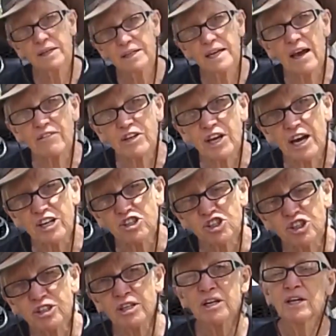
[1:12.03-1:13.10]

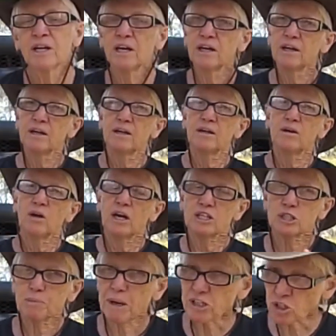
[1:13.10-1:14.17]
Navigation,
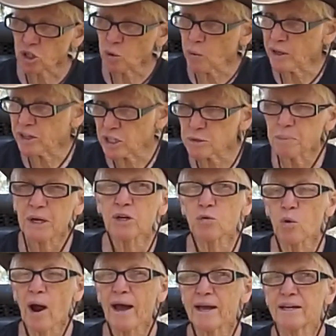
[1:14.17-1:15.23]
especially when there's been
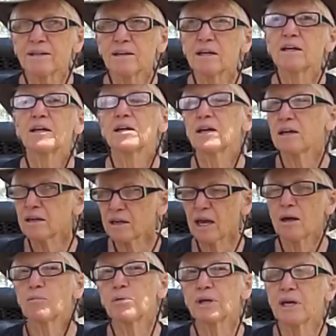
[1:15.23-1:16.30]
rain,
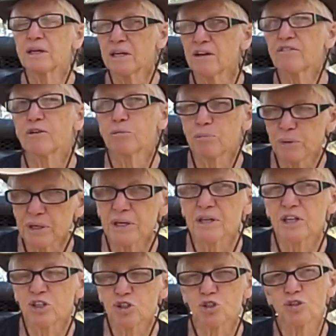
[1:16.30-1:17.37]
can be an even bigger
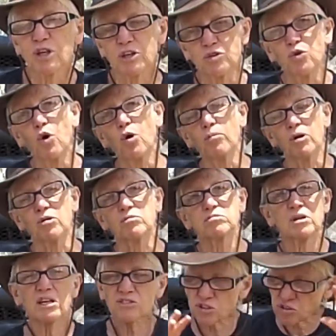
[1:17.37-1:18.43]
issue than normal.
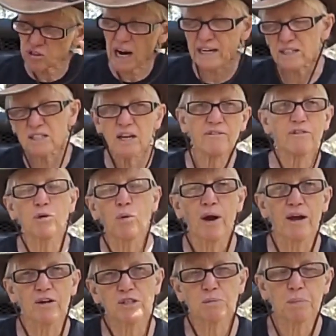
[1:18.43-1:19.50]
There's tracks
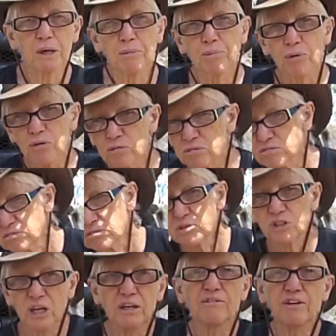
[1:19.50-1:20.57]
everywhere as people
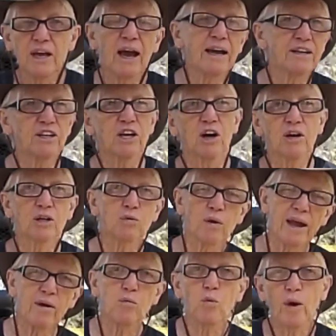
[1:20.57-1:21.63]
deviate going
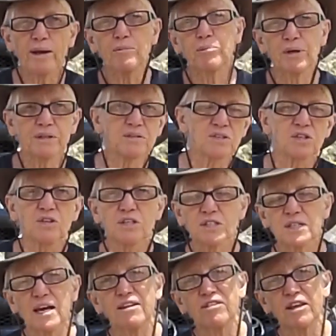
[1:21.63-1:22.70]
around wet bits and this,
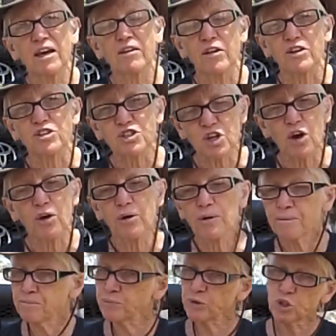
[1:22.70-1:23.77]
that and the other. So
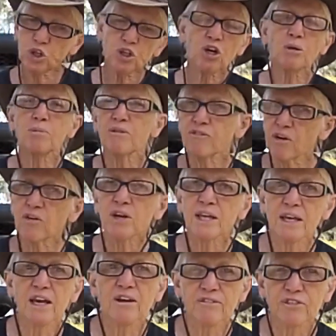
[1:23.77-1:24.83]
you've got to be very
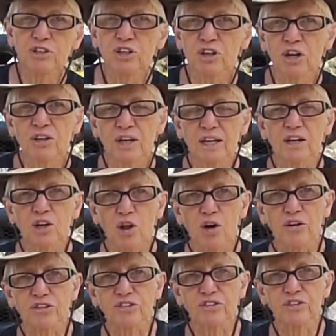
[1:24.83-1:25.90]
careful you don't get
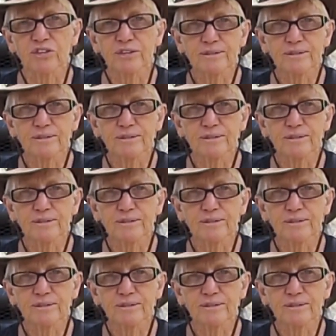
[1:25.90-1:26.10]
lost.